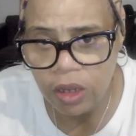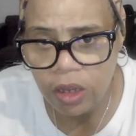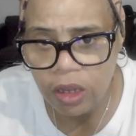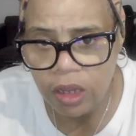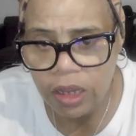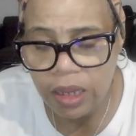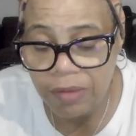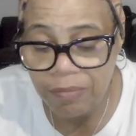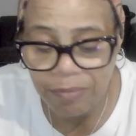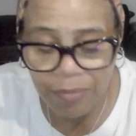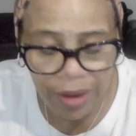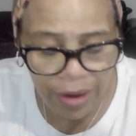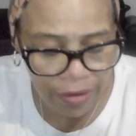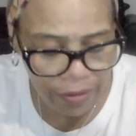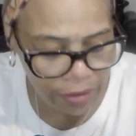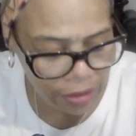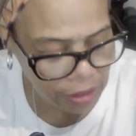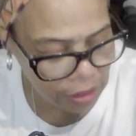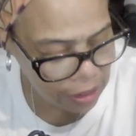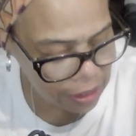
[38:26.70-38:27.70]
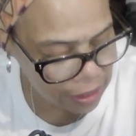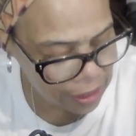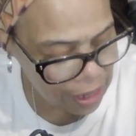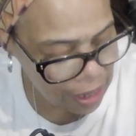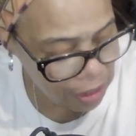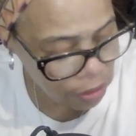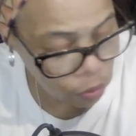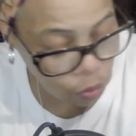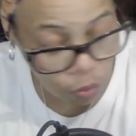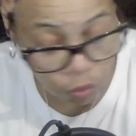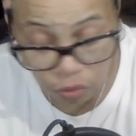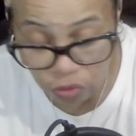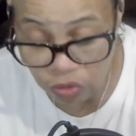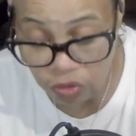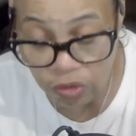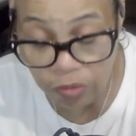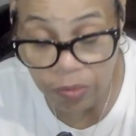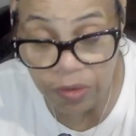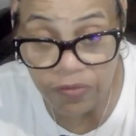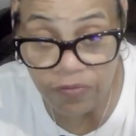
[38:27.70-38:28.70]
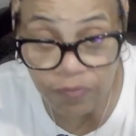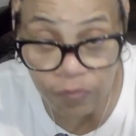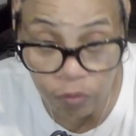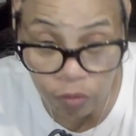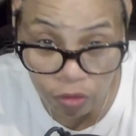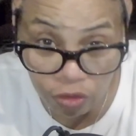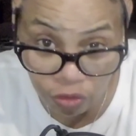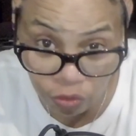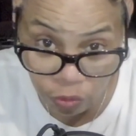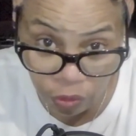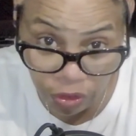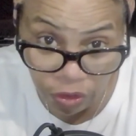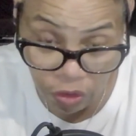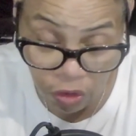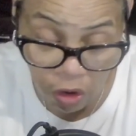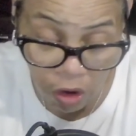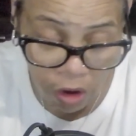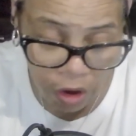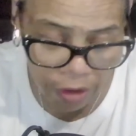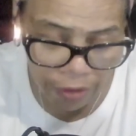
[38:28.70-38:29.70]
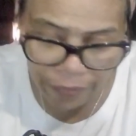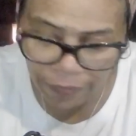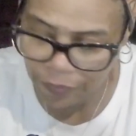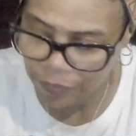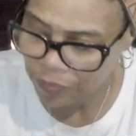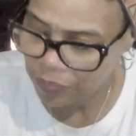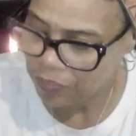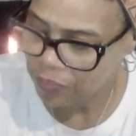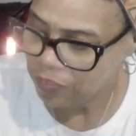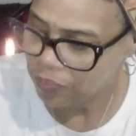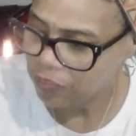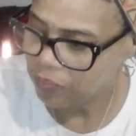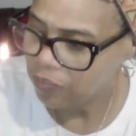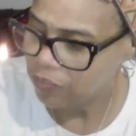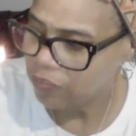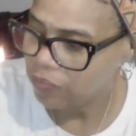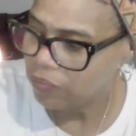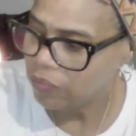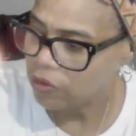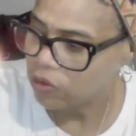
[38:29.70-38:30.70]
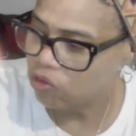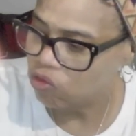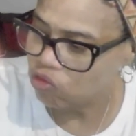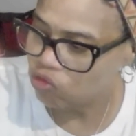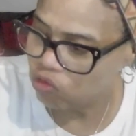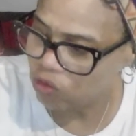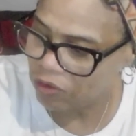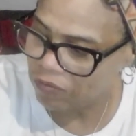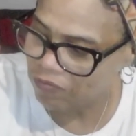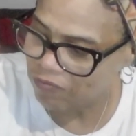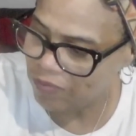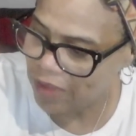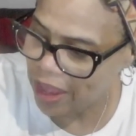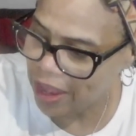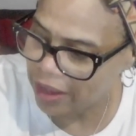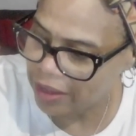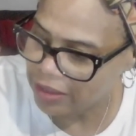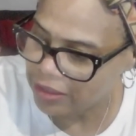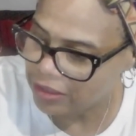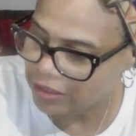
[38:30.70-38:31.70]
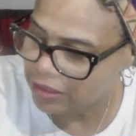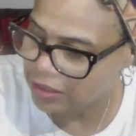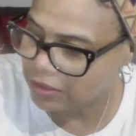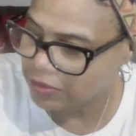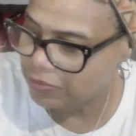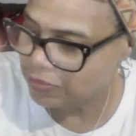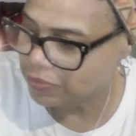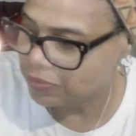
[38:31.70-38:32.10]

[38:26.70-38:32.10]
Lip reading: in Merida, and I don't want you to be foolish where you are. Straight facts.